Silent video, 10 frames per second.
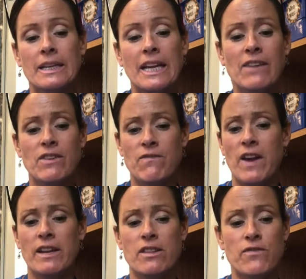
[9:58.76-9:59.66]
Even
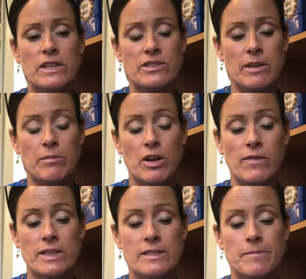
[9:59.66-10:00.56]
Fanny the fish seemed
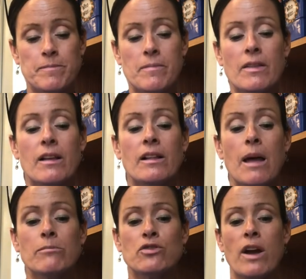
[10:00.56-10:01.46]
nervous.
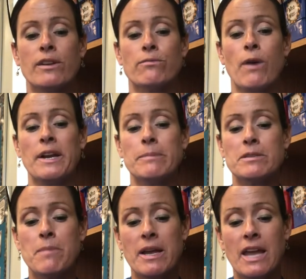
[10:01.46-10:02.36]
Clem trotted right up
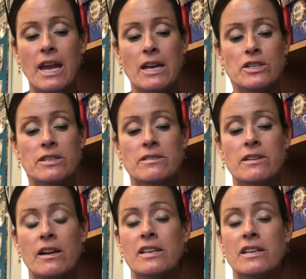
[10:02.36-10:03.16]
to my cage and stuck